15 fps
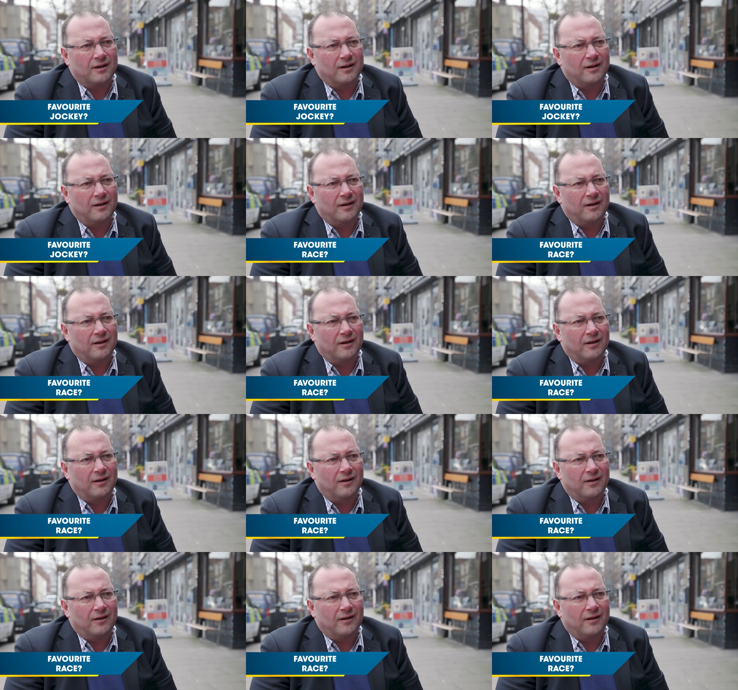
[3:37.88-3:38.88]

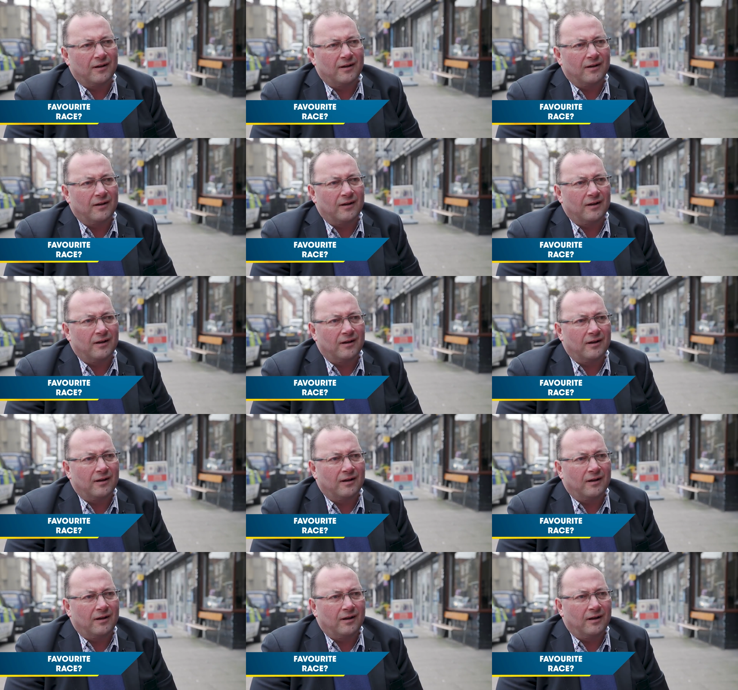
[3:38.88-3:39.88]

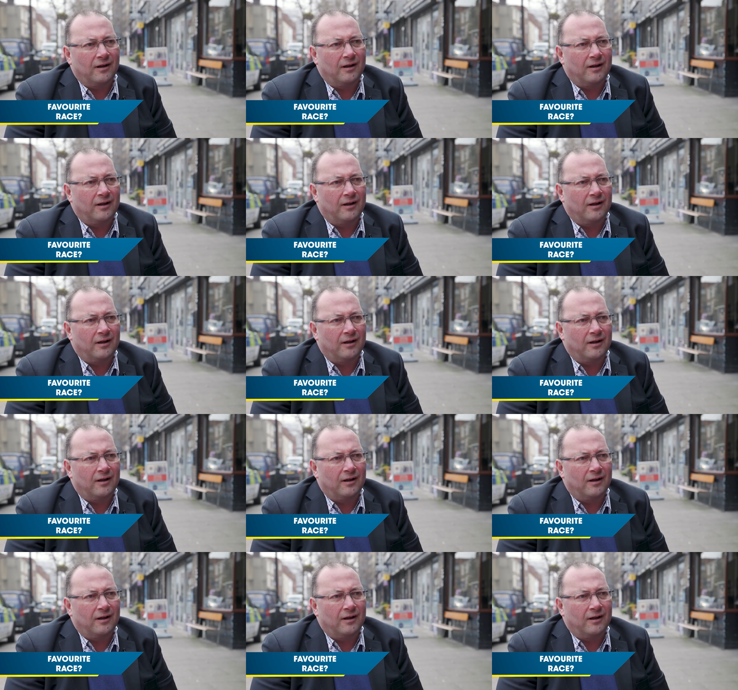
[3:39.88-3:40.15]
Nothing is said.